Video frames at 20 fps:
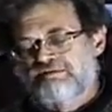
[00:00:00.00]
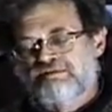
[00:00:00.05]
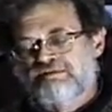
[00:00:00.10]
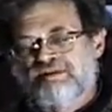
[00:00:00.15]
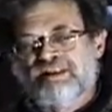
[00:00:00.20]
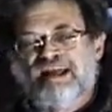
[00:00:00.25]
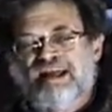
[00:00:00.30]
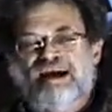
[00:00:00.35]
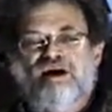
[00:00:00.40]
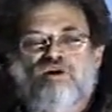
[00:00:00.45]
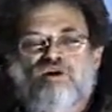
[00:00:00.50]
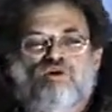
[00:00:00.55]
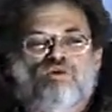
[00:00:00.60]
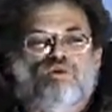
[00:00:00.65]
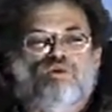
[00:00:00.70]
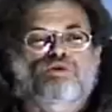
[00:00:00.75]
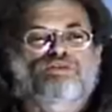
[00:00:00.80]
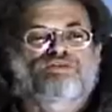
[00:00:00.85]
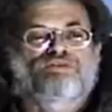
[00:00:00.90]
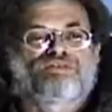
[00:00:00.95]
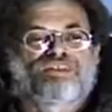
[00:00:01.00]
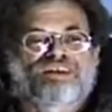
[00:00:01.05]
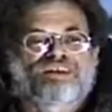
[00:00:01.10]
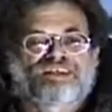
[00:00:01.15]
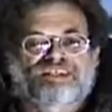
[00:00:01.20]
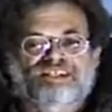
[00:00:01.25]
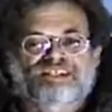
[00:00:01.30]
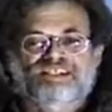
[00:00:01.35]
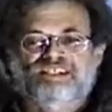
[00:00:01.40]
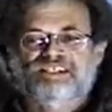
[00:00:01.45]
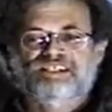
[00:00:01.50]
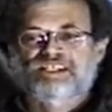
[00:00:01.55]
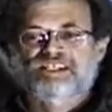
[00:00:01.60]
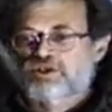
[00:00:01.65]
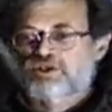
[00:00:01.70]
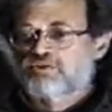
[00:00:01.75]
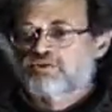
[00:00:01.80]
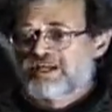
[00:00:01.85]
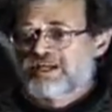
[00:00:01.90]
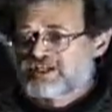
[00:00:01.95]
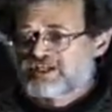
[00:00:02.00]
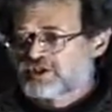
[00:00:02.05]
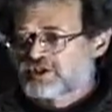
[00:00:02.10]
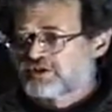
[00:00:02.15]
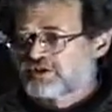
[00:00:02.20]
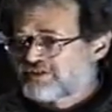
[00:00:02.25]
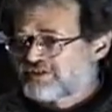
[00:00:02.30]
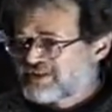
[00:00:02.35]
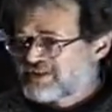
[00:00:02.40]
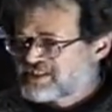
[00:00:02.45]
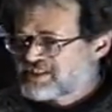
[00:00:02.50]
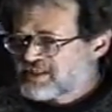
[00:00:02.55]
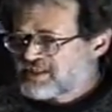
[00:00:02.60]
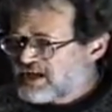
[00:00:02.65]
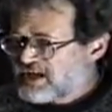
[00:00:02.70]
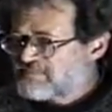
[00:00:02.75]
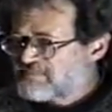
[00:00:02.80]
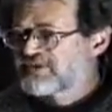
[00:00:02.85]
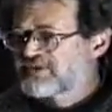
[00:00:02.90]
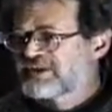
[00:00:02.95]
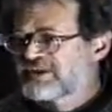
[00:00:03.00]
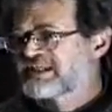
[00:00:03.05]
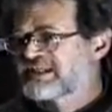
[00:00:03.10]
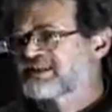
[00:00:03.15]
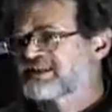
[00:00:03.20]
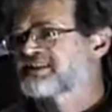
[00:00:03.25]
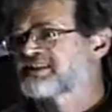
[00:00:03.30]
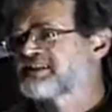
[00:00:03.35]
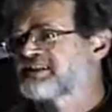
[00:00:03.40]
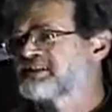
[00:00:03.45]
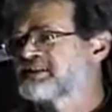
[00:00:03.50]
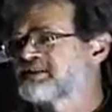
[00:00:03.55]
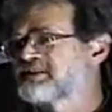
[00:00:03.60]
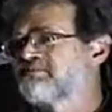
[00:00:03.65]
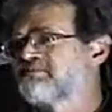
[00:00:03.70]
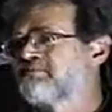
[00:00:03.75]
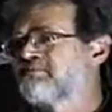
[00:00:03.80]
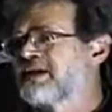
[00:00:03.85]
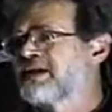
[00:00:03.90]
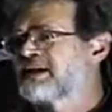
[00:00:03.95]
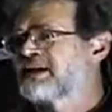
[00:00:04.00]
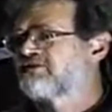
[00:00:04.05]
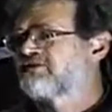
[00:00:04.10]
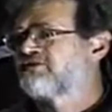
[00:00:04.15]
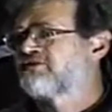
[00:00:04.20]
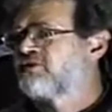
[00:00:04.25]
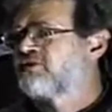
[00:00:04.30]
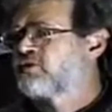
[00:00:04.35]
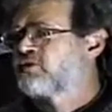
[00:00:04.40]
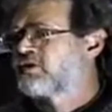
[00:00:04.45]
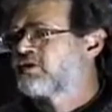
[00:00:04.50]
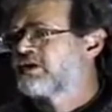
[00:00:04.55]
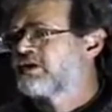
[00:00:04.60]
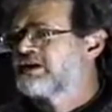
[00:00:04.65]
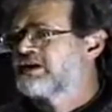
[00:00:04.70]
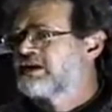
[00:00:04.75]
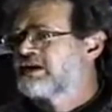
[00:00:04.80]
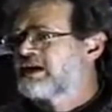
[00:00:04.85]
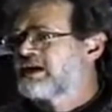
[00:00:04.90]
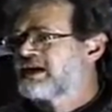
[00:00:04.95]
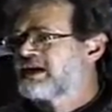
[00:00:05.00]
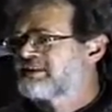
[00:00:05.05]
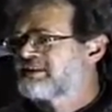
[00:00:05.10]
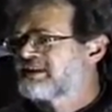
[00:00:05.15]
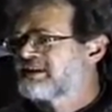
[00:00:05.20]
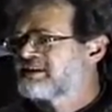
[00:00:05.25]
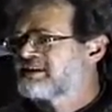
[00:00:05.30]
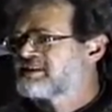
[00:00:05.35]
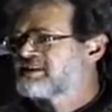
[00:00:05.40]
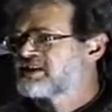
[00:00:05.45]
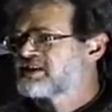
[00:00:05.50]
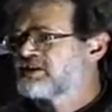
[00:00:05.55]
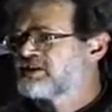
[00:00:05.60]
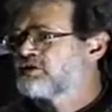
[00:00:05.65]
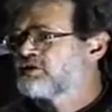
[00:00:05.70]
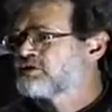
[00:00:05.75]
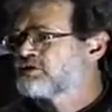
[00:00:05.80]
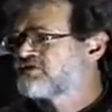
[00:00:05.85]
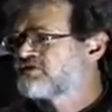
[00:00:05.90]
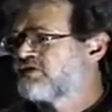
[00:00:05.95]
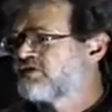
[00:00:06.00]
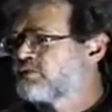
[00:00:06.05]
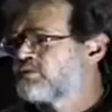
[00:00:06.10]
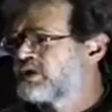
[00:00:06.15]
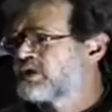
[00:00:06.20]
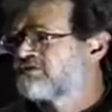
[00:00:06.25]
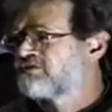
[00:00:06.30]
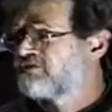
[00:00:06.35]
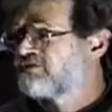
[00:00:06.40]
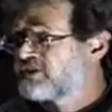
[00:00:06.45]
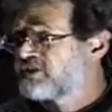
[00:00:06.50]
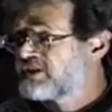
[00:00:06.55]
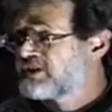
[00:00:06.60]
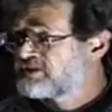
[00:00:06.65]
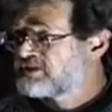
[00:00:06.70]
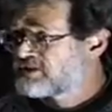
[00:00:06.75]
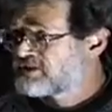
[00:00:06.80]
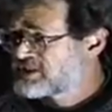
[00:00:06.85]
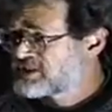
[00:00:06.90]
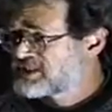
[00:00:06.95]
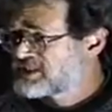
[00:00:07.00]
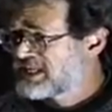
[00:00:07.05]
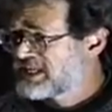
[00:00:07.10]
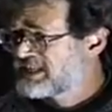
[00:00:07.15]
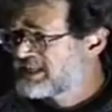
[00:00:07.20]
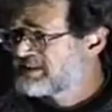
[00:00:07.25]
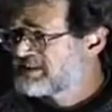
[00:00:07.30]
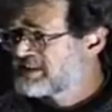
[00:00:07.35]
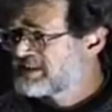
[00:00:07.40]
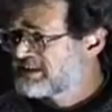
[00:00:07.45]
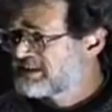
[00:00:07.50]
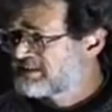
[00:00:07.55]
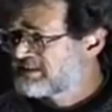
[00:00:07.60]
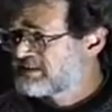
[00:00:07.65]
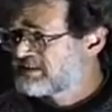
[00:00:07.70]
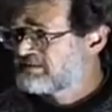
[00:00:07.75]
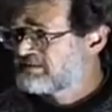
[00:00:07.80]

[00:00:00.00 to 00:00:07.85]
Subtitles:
Now, this situation, or this operating system metaphor, I think is a useful one for understanding,